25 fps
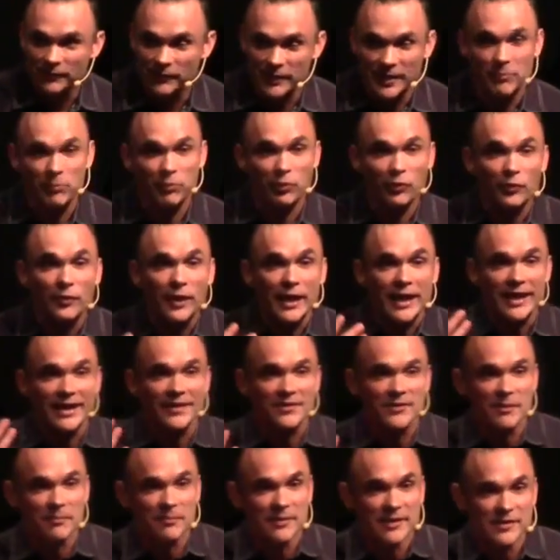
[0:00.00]
We're
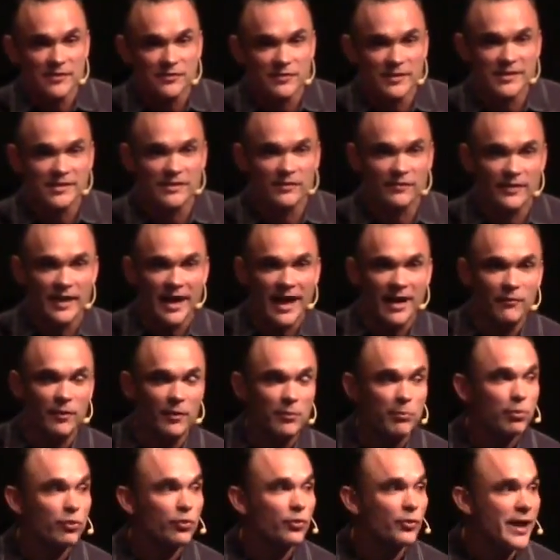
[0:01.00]
praying the mysteries of God.
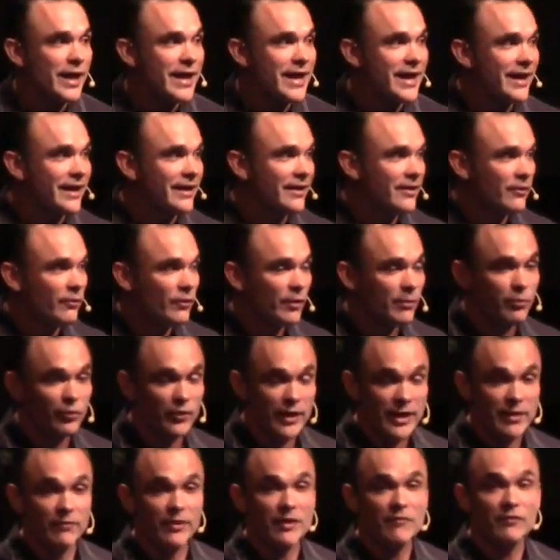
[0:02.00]
We're praying
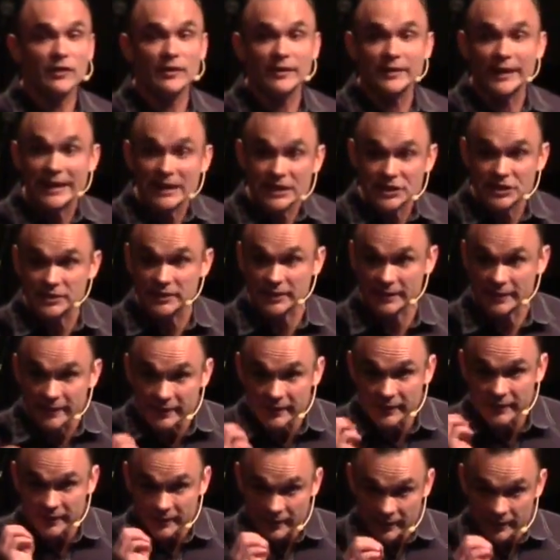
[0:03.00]

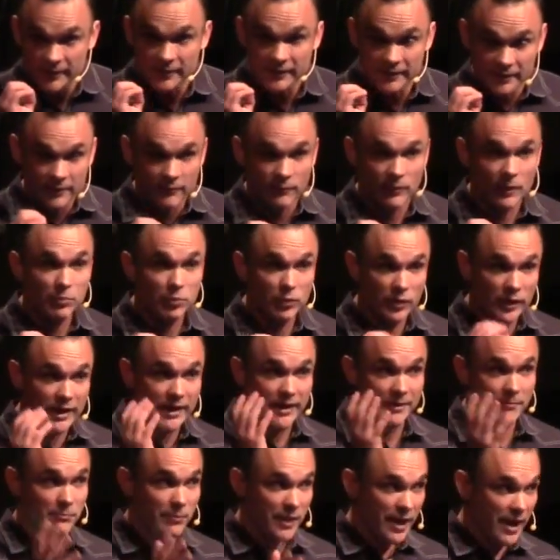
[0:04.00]
revelation. We're
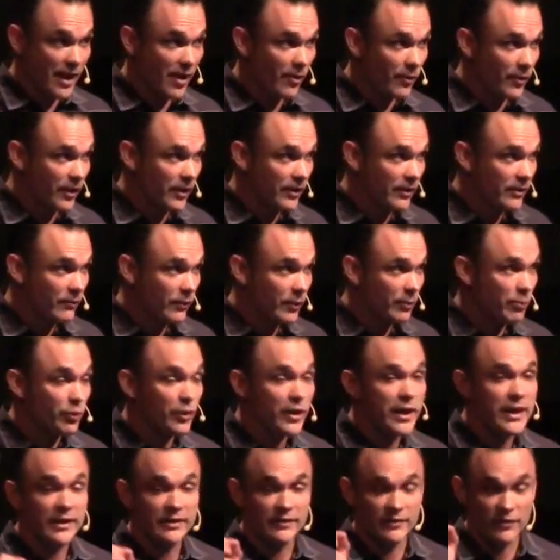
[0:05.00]
praying in power. We're
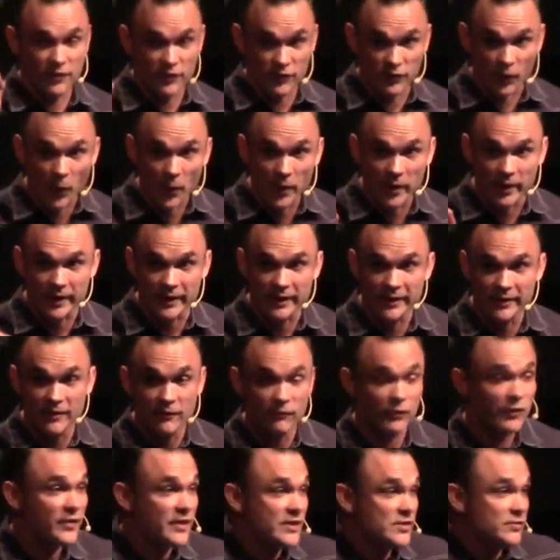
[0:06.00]
praying in authority
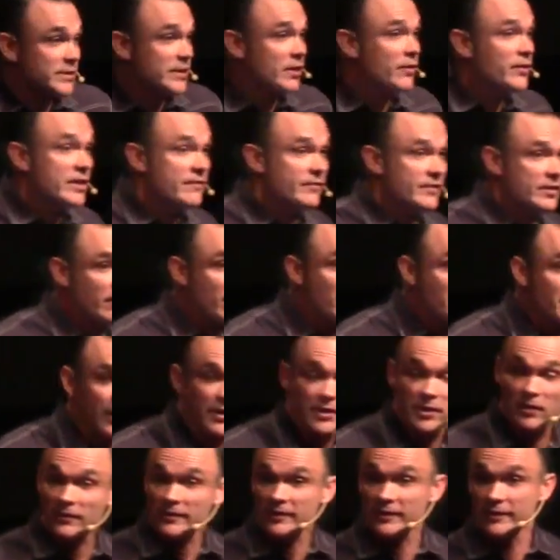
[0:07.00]
for things we don't even know
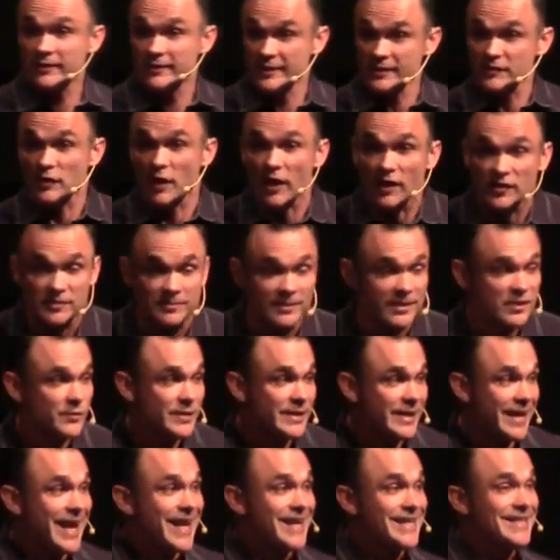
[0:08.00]
about. You know what? That's awesome because
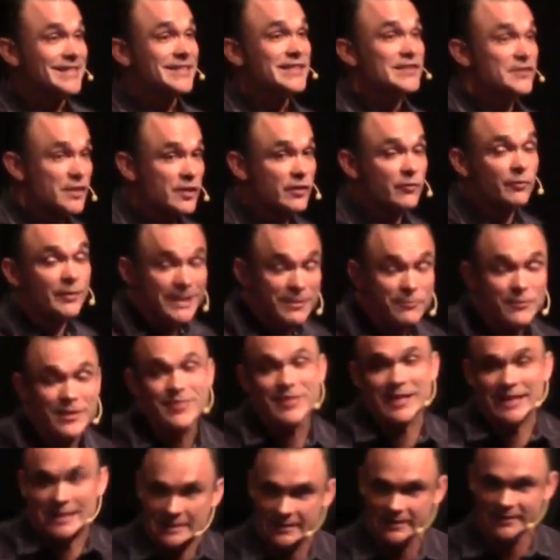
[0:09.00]
we can't disagree
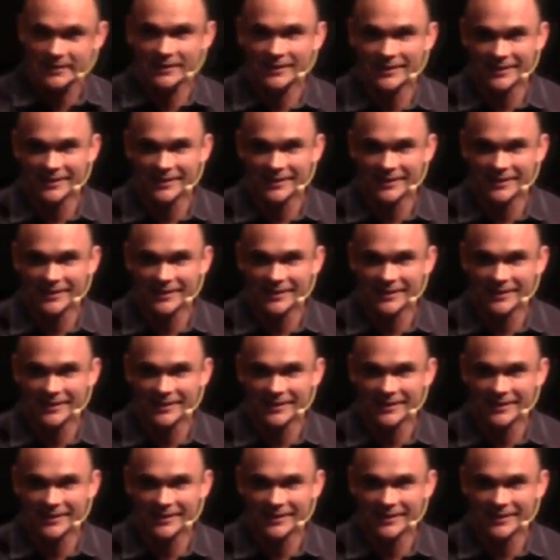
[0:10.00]
with it.